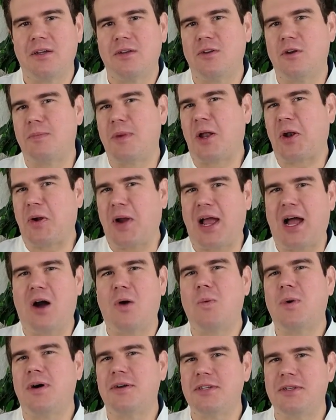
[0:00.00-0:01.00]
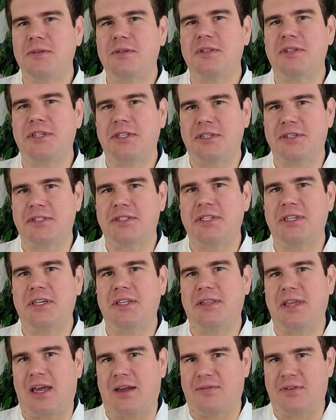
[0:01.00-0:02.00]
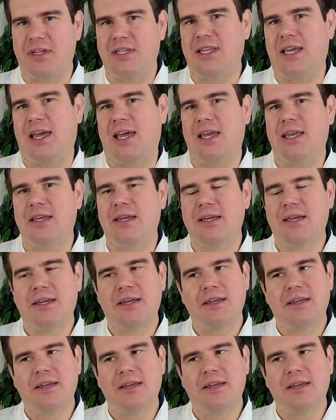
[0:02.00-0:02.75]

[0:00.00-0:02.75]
No matter how well you clean your teeth every day,